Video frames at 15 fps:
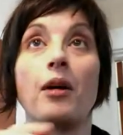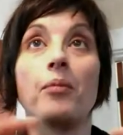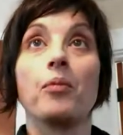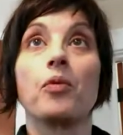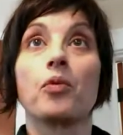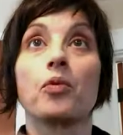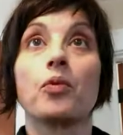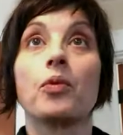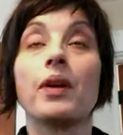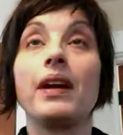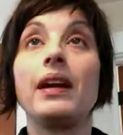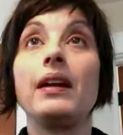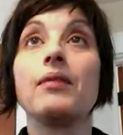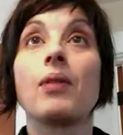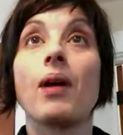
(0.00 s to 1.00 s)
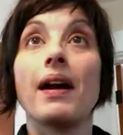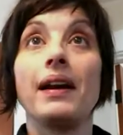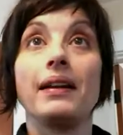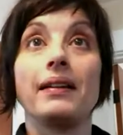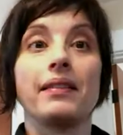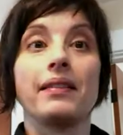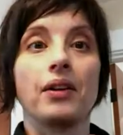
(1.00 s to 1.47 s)

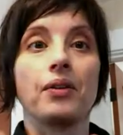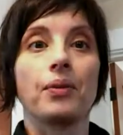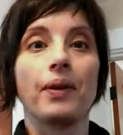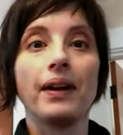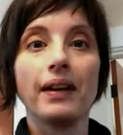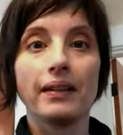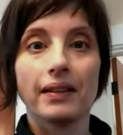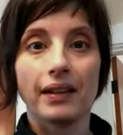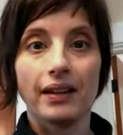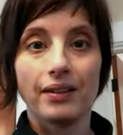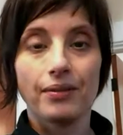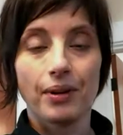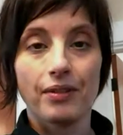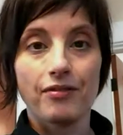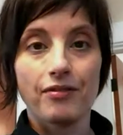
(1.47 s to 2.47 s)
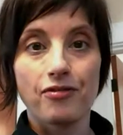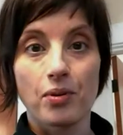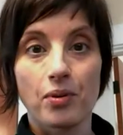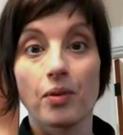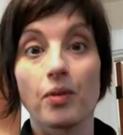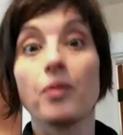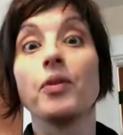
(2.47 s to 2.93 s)
rewrite the grant that he'd written for,